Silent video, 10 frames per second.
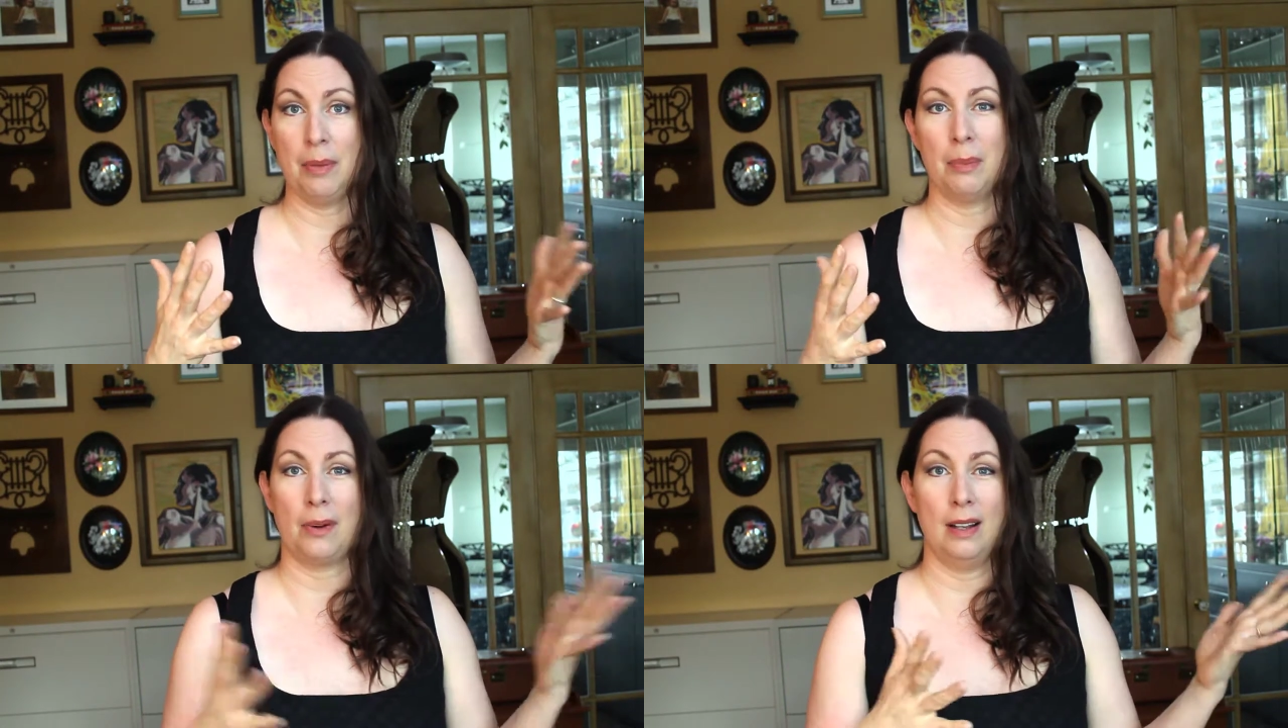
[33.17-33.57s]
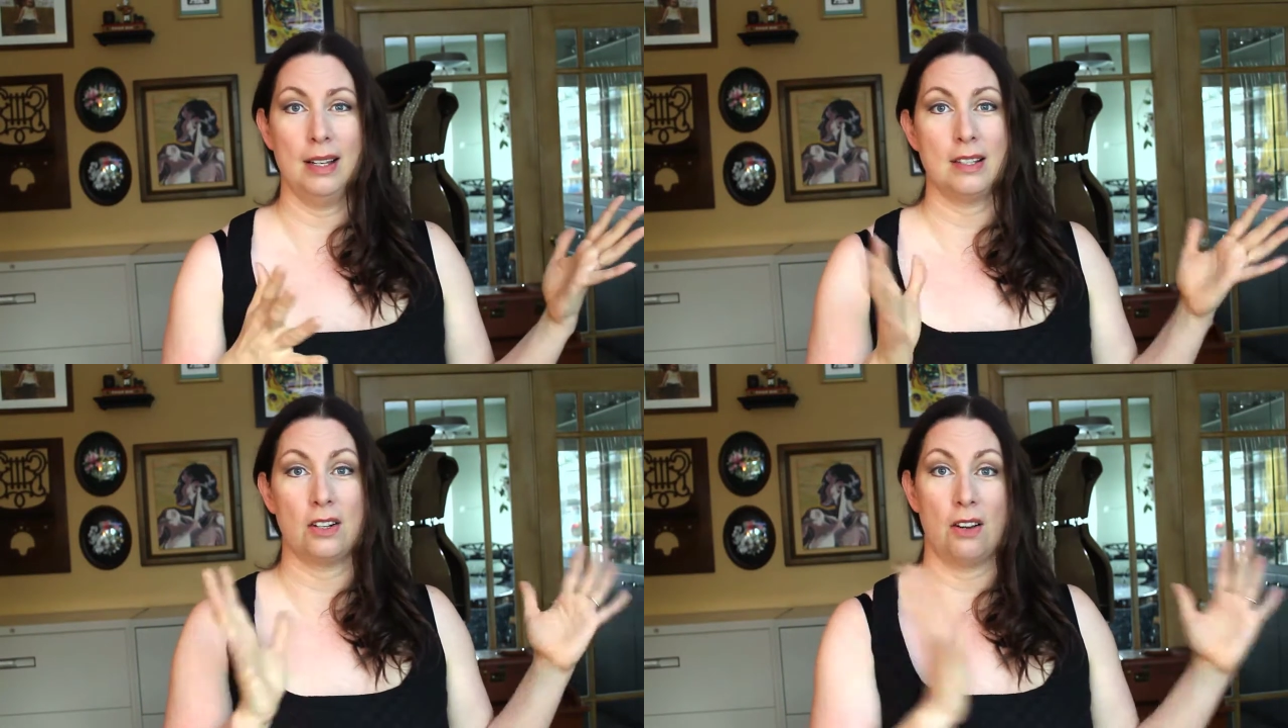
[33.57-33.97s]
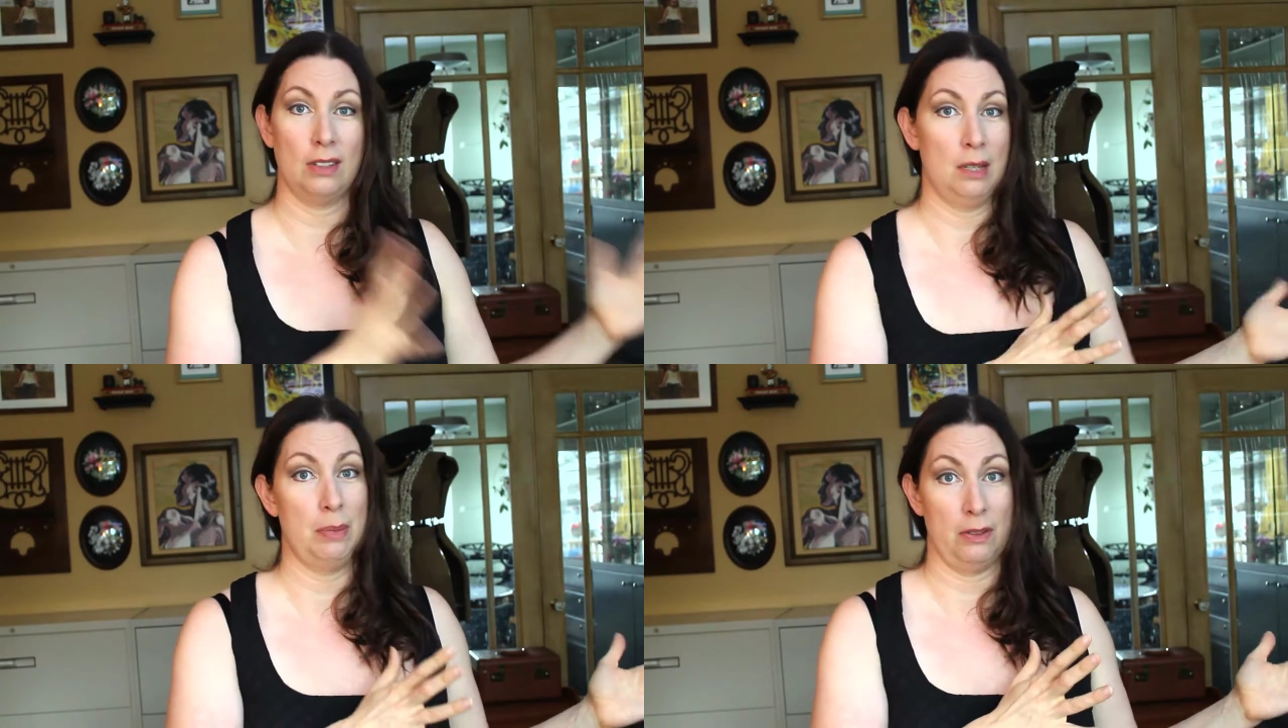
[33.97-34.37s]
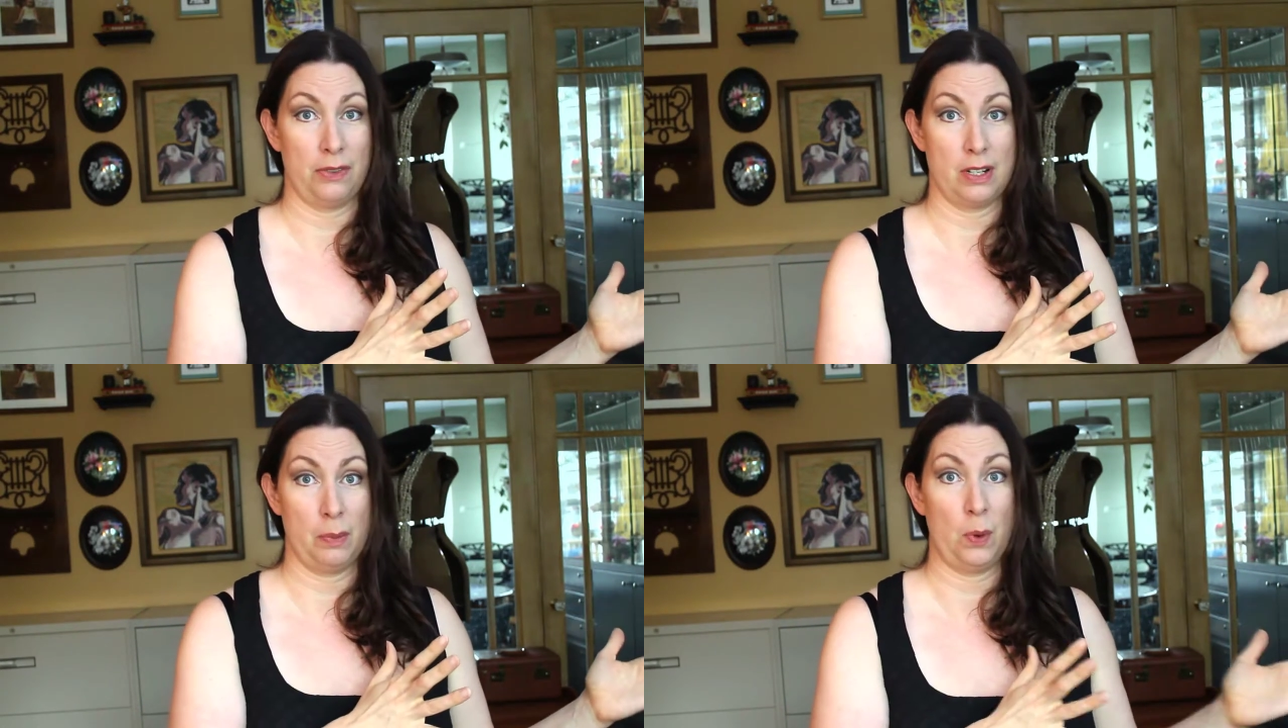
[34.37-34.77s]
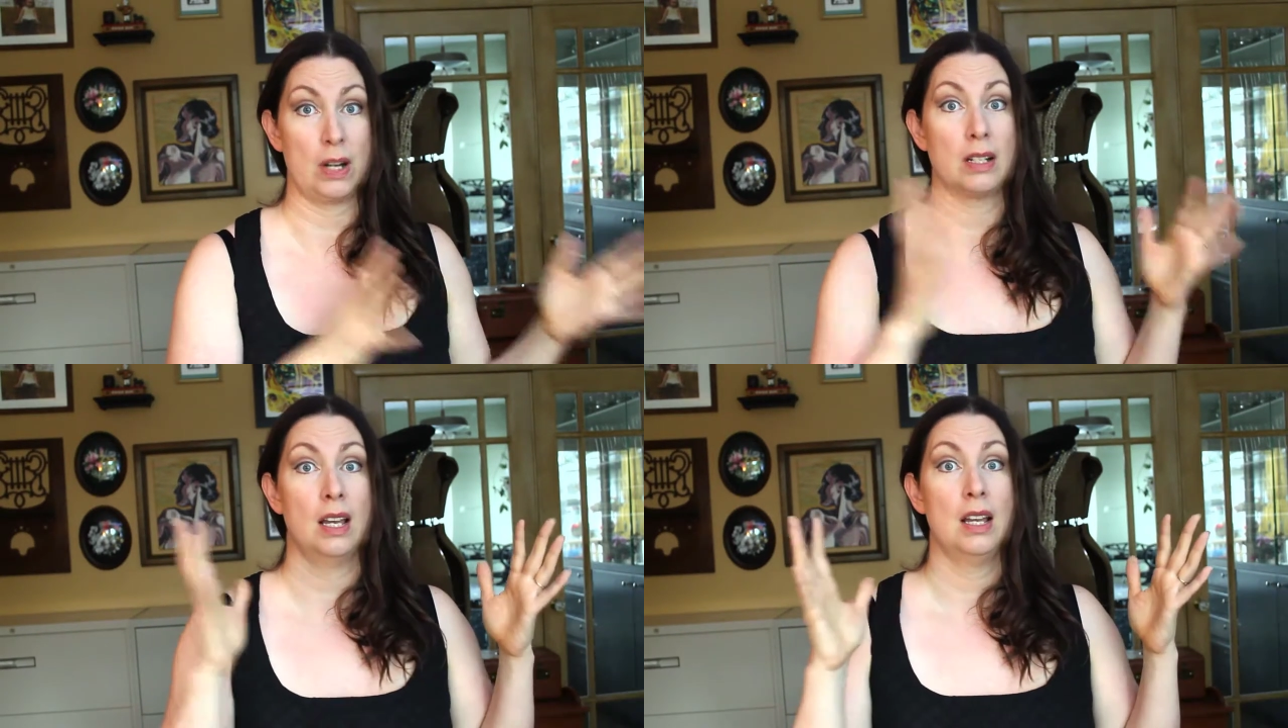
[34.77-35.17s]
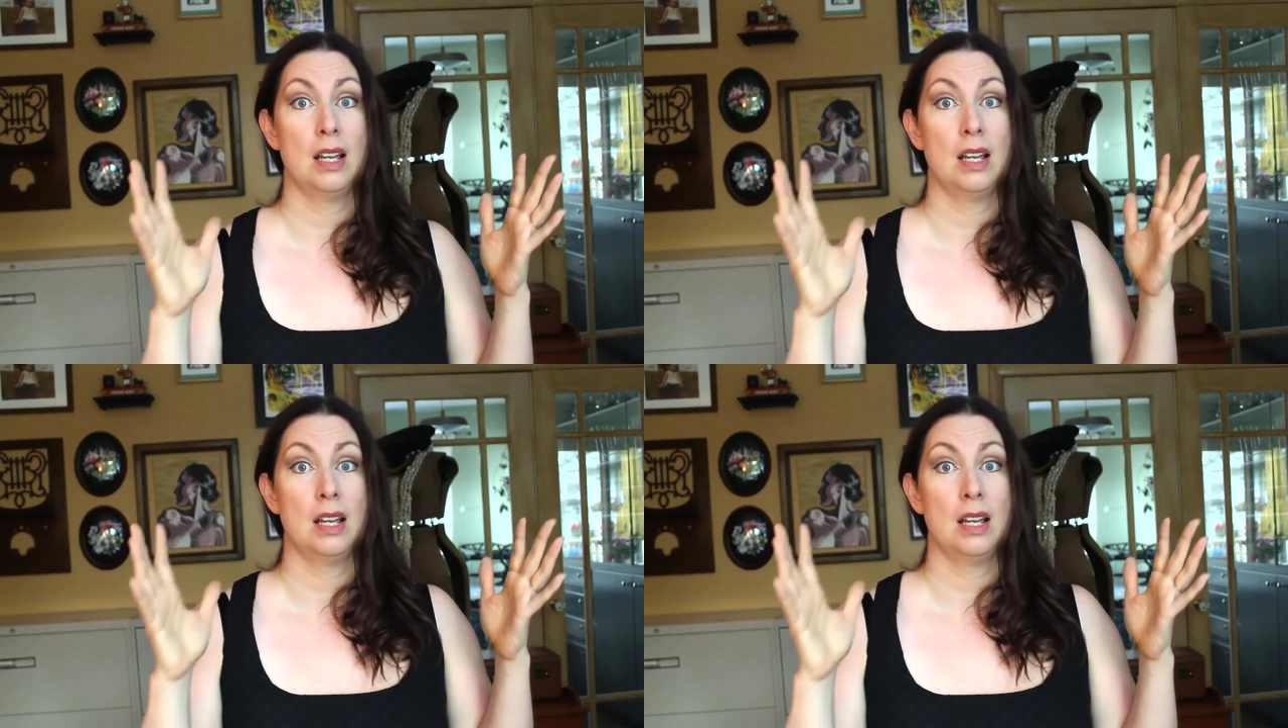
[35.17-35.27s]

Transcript: but bralettes are not really built for support.